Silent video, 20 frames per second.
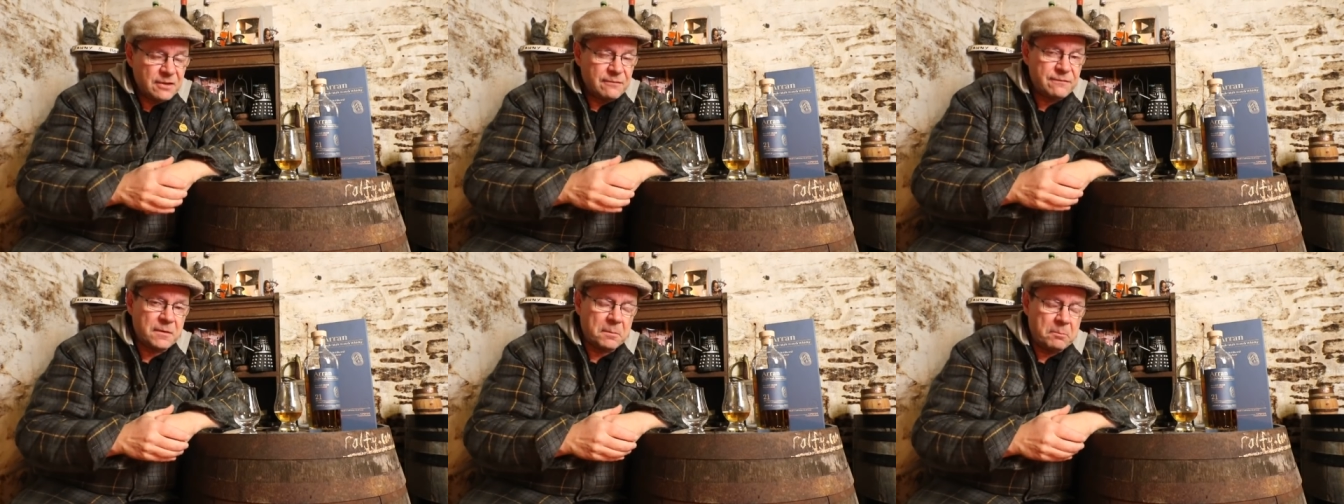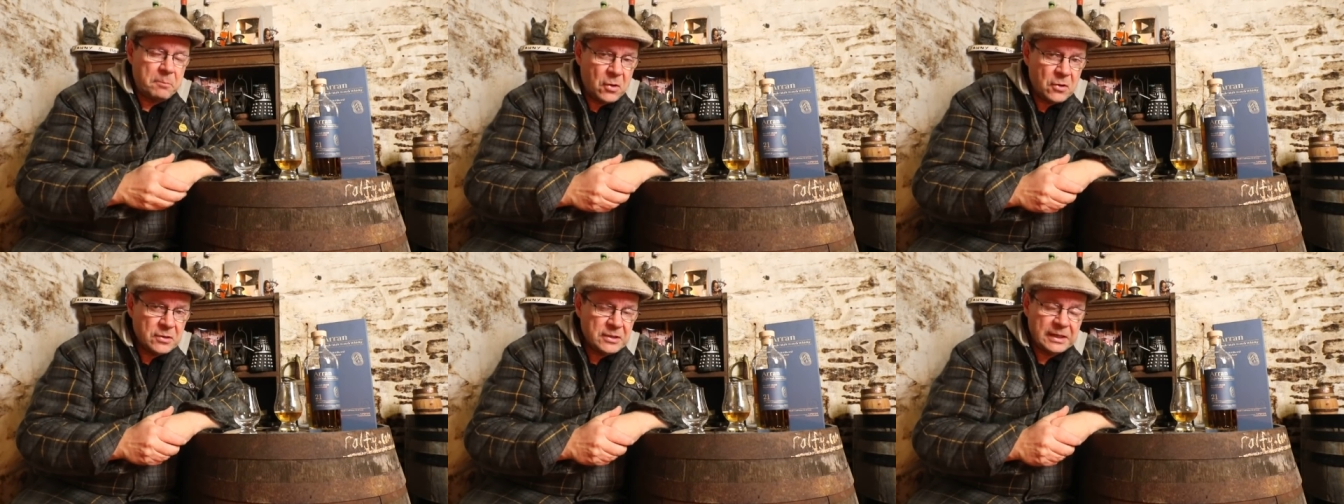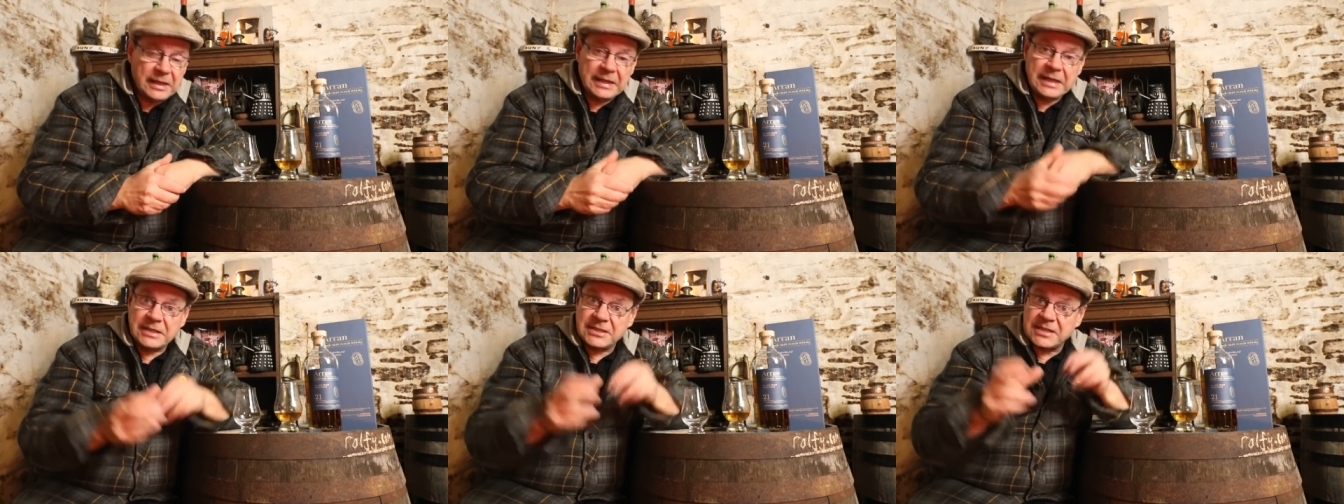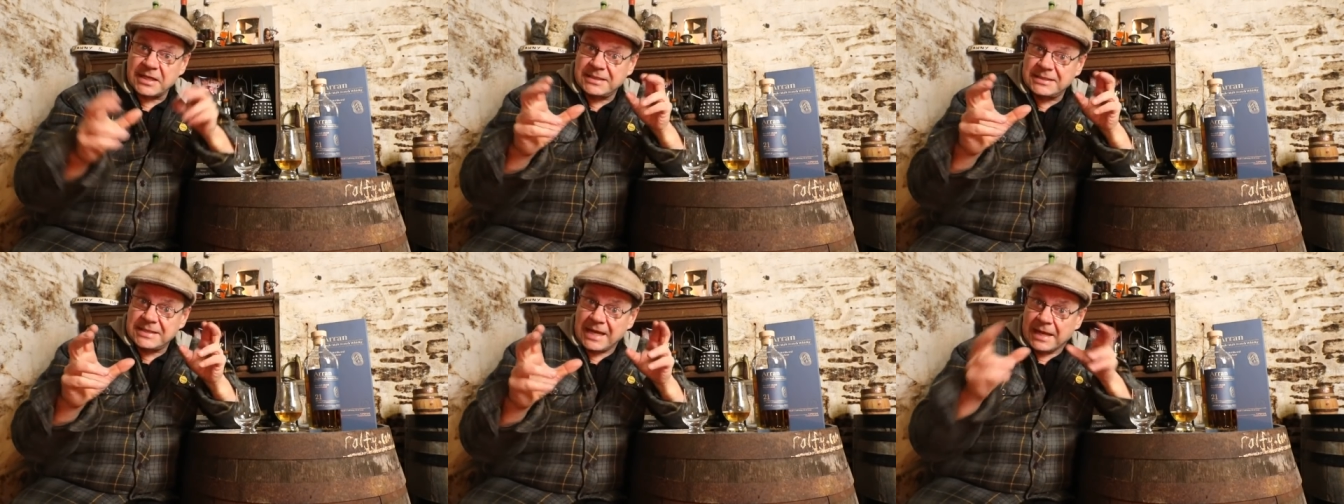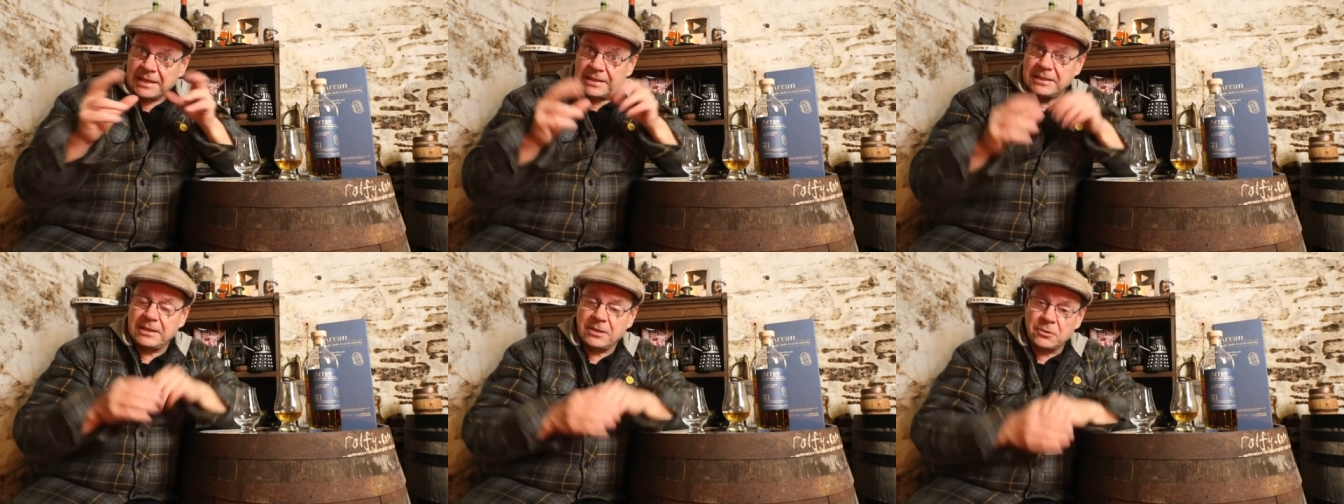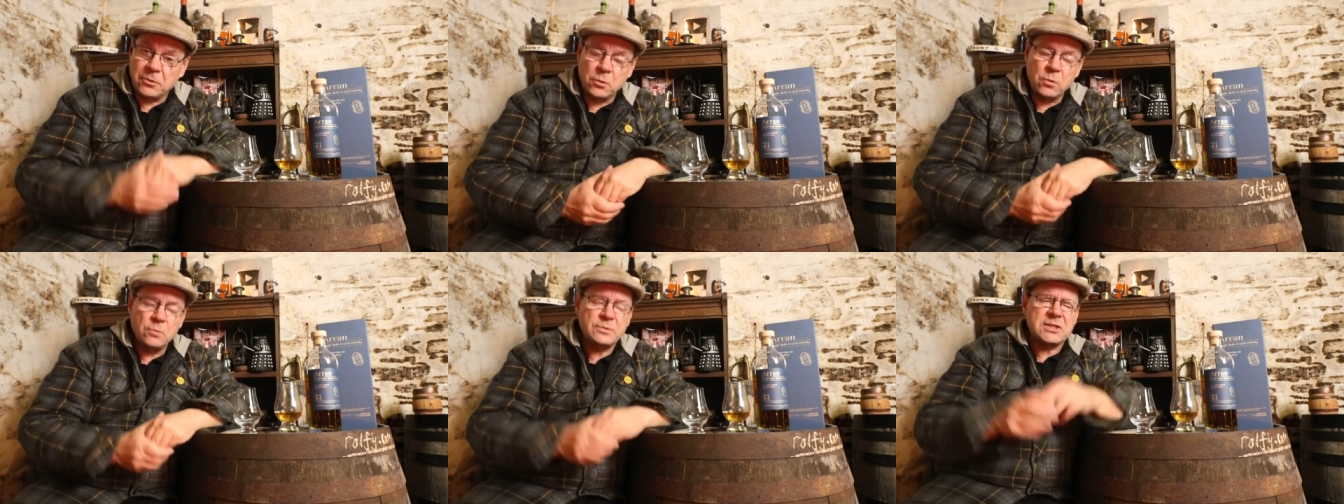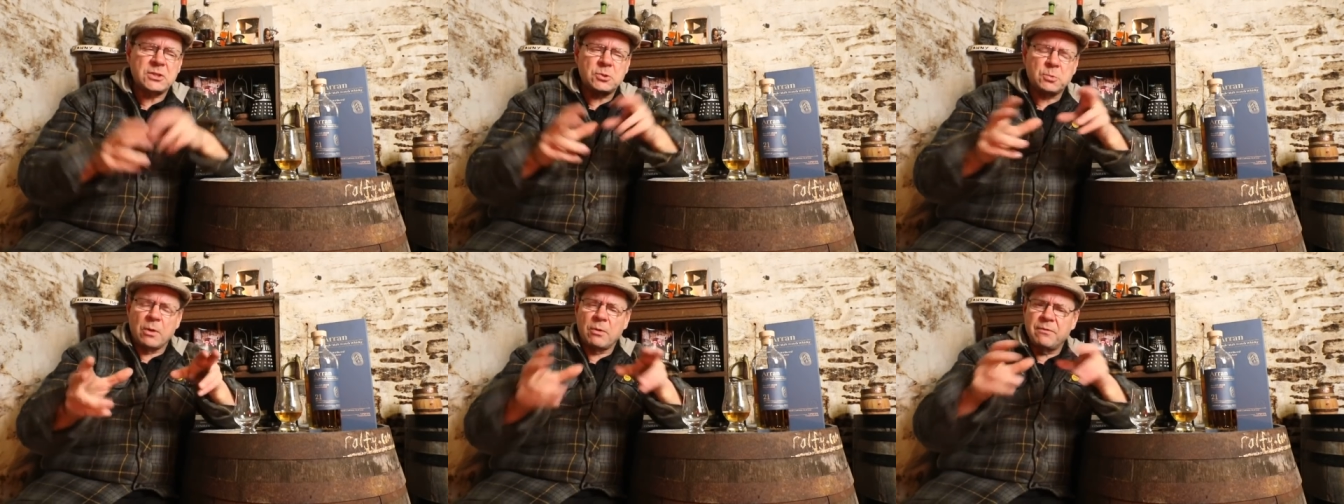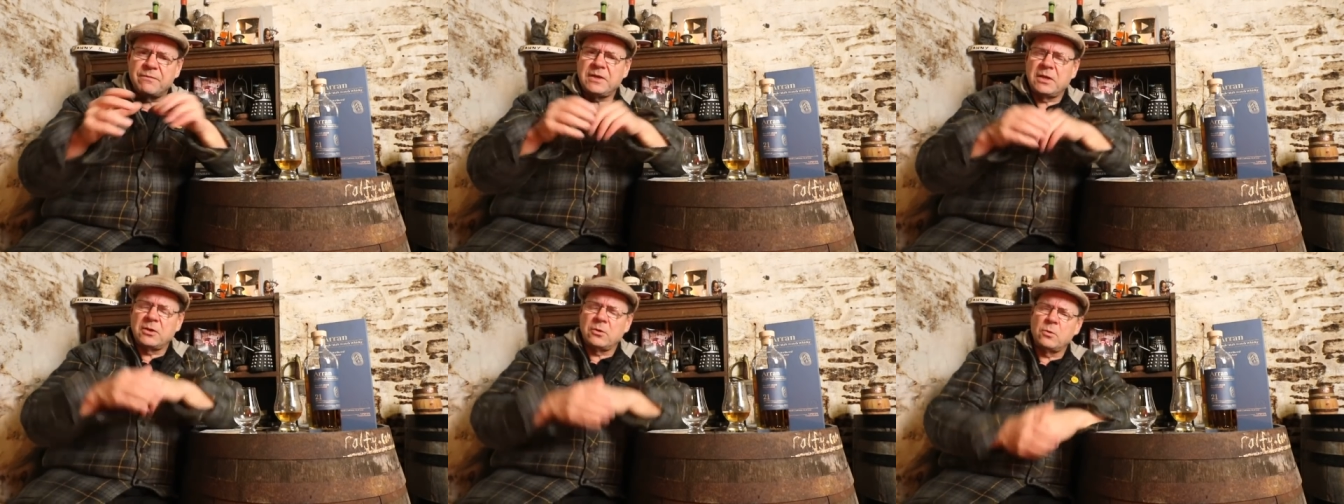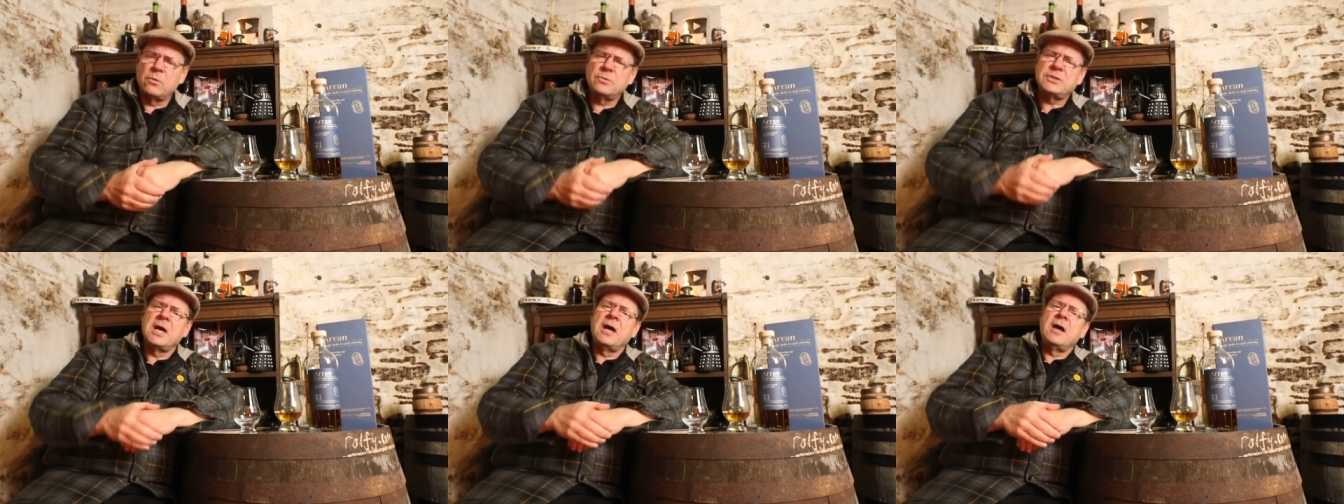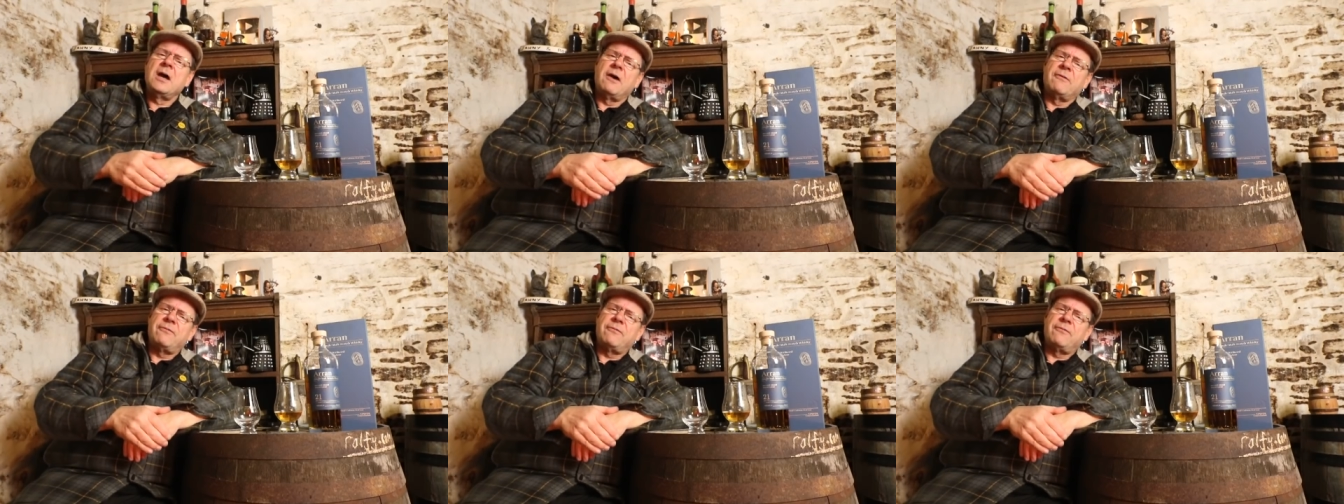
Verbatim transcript: for bottling as a 10 year old, a 12 year old,